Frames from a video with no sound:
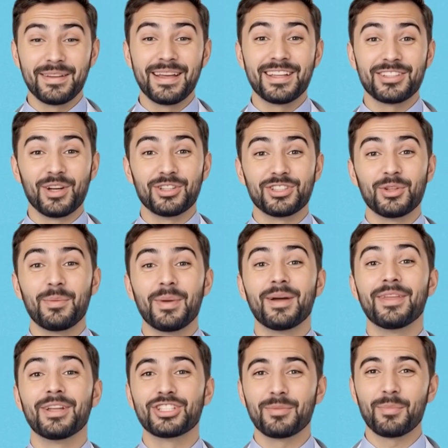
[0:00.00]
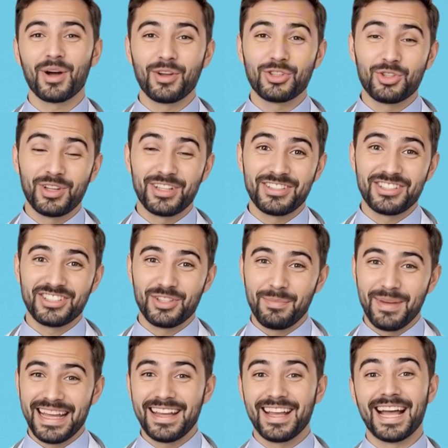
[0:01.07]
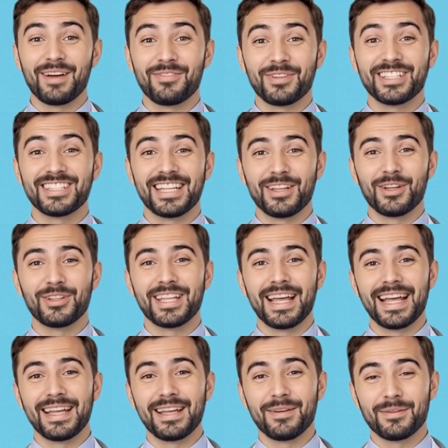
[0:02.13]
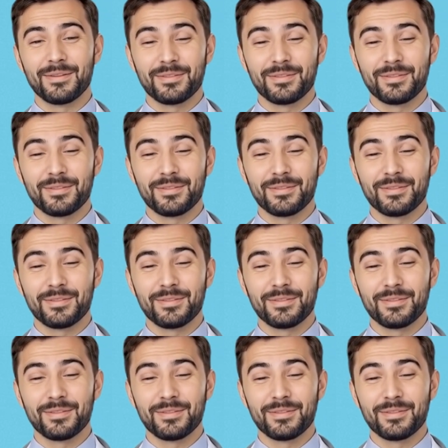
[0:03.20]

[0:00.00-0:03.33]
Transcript: it's also about the small choices you make every single day.